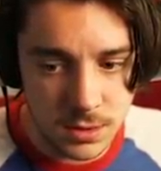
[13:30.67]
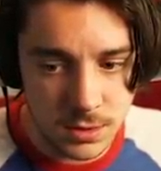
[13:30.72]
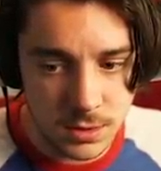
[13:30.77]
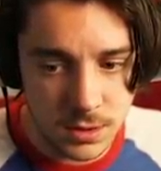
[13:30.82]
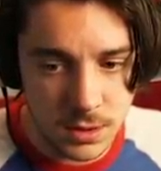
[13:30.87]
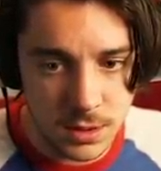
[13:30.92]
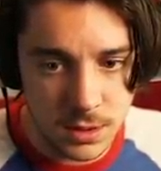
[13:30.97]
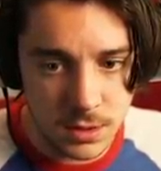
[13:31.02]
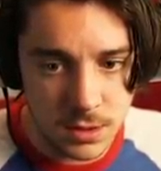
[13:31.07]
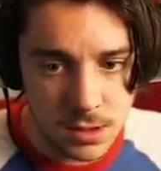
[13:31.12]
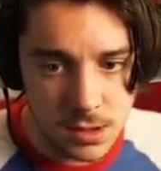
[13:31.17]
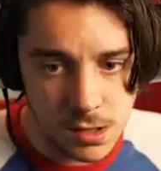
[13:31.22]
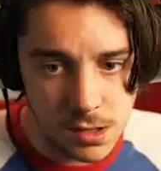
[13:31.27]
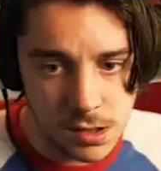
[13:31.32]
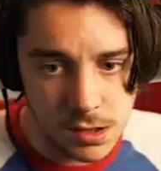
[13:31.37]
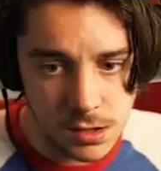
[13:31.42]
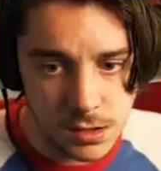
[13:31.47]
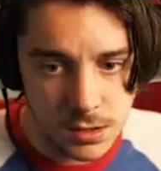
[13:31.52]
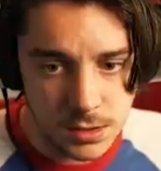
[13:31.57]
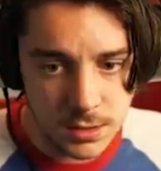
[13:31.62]
no.
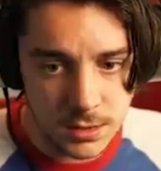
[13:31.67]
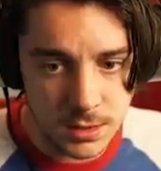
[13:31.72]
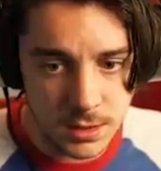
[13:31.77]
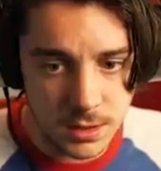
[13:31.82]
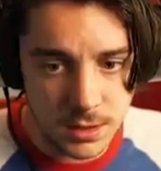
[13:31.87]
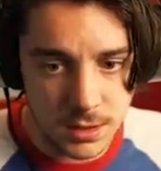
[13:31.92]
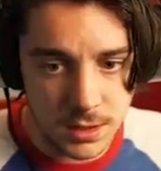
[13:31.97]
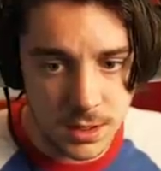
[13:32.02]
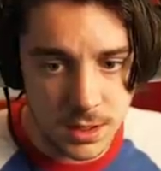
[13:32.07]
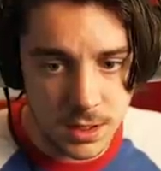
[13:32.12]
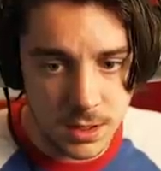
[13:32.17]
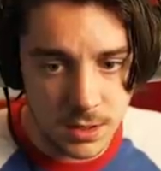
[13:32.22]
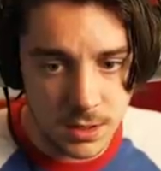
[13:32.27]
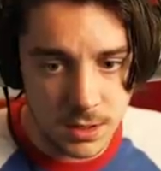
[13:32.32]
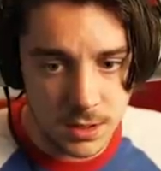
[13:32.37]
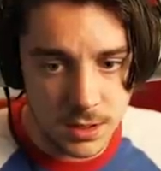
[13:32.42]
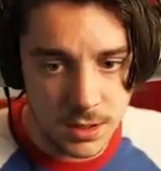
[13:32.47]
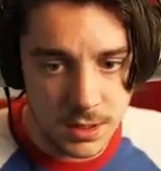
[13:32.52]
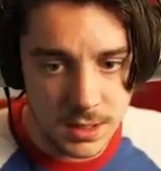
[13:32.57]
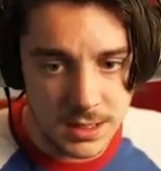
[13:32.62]
Oh, no.
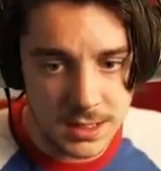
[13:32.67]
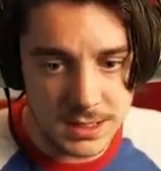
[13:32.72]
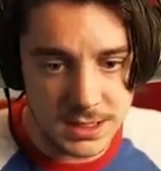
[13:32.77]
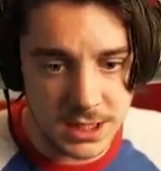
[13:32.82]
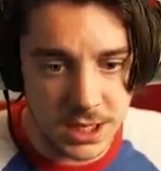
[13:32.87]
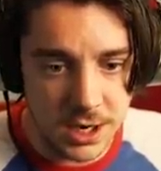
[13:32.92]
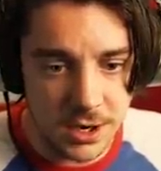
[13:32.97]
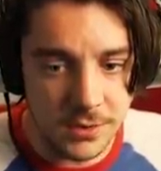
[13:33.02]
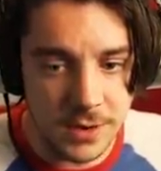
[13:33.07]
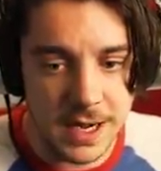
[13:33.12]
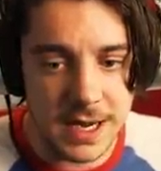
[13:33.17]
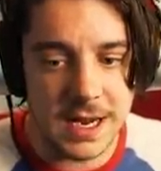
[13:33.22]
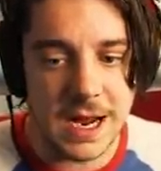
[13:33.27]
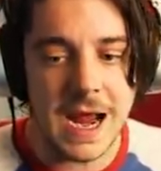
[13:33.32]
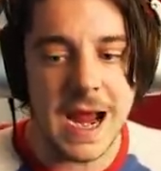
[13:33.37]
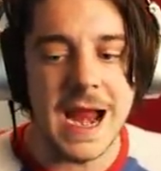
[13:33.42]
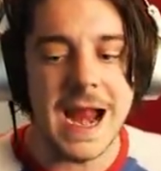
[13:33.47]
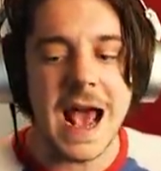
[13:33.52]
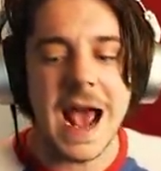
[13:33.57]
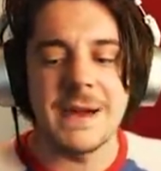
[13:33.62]
He's already
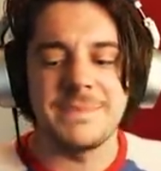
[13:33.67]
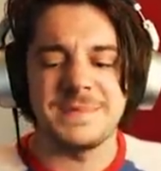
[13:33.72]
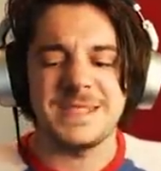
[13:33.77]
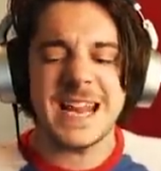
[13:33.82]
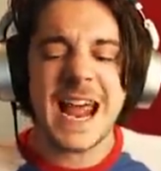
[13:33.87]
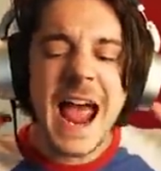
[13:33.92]
in. I'm